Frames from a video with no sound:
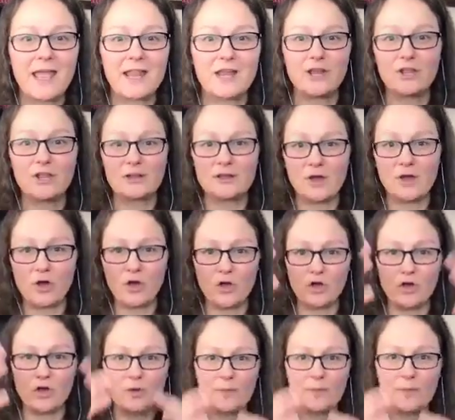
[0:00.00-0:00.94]
and
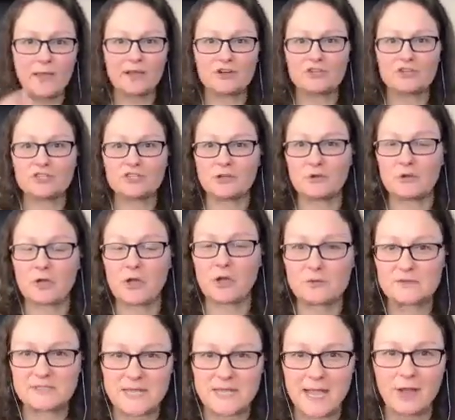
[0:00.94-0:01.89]
all my energy will
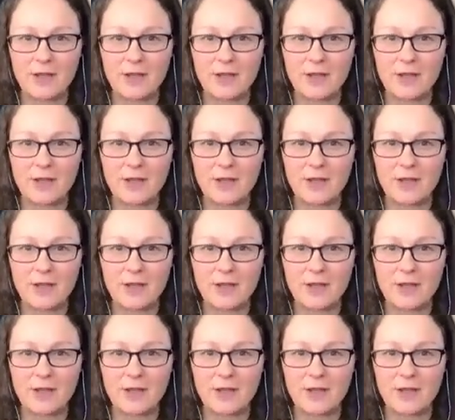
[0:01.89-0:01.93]
go